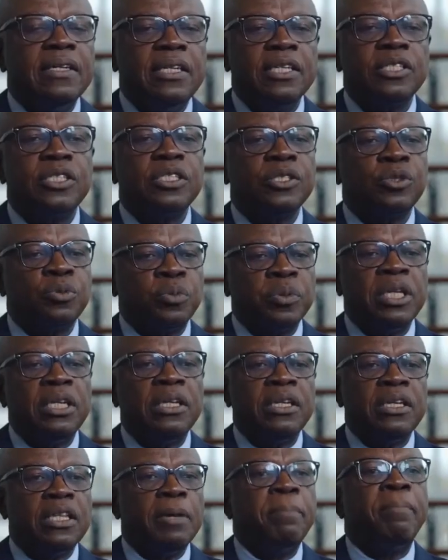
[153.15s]
This is
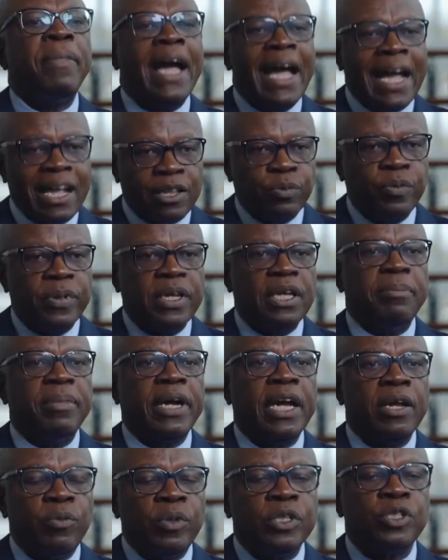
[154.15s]
really the pathway
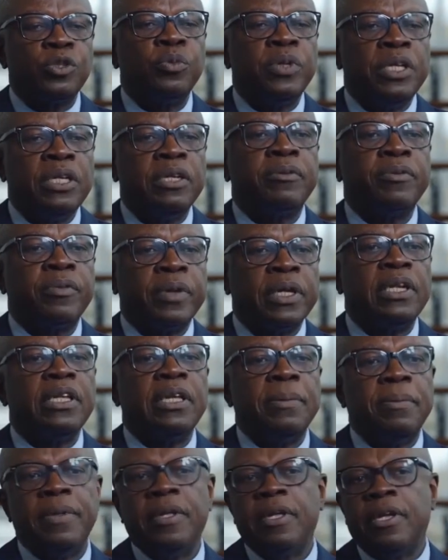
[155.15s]
by which we are
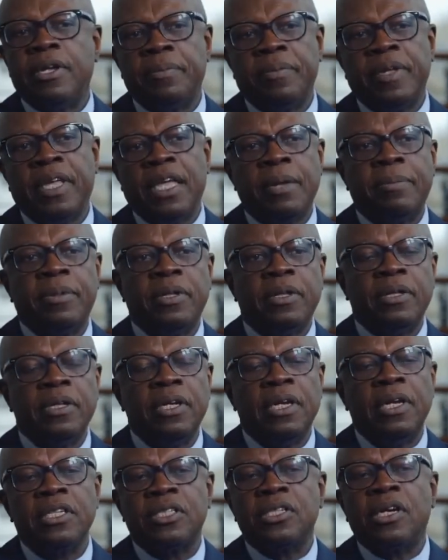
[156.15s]
really going to be able
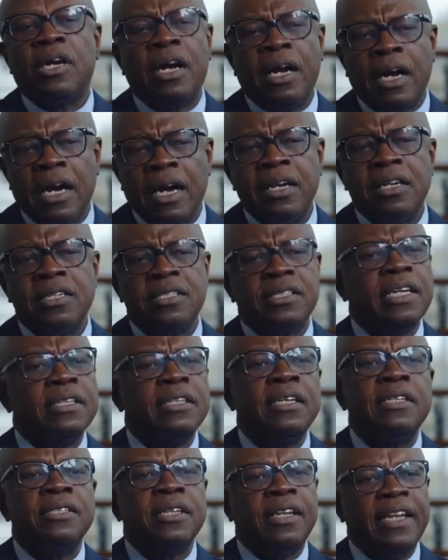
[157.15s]
to harness
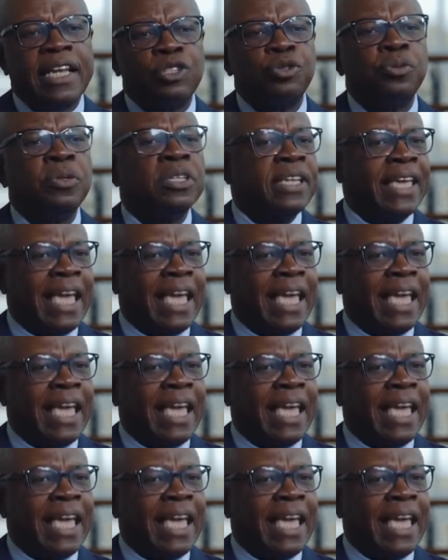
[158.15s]
that intellectual